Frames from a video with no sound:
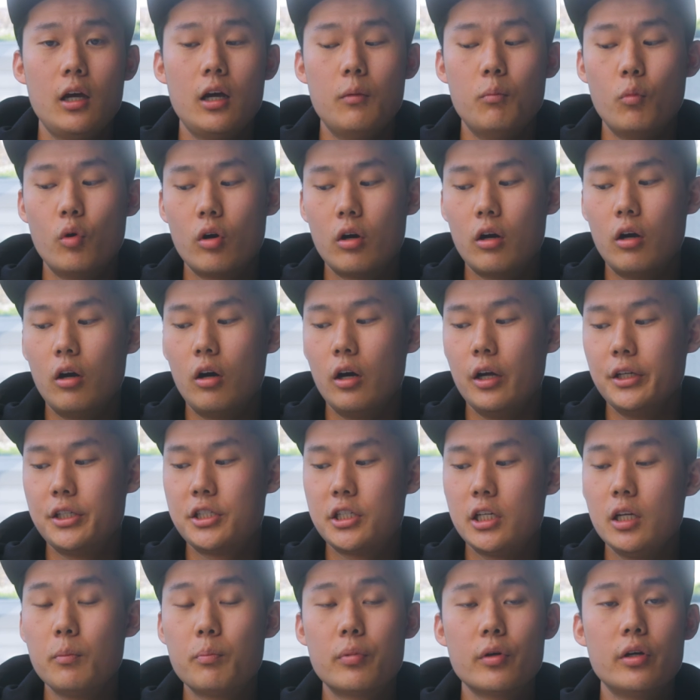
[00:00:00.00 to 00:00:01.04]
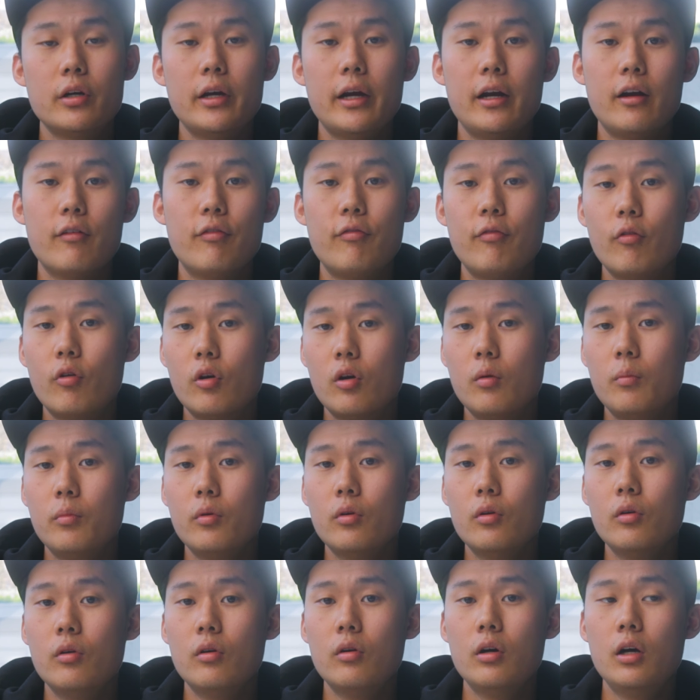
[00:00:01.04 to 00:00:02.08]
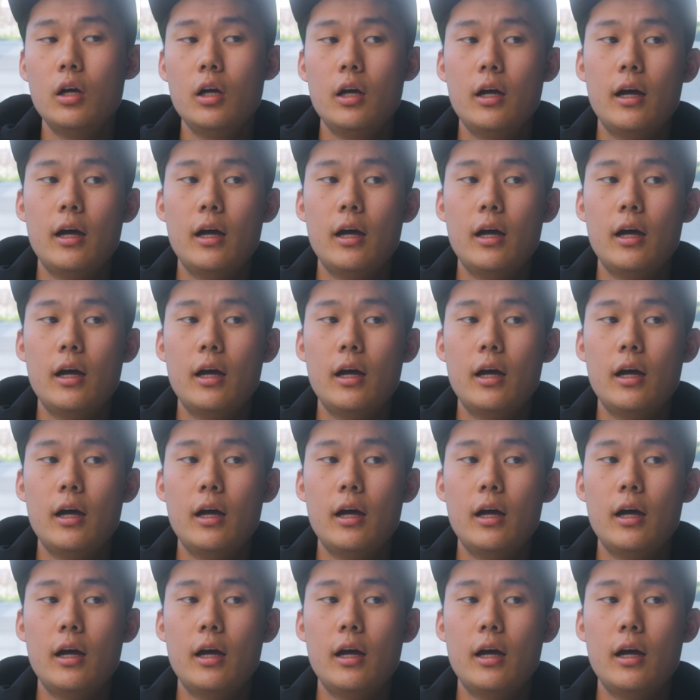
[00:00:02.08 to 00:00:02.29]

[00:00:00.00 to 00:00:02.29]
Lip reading: more cheaper and affordable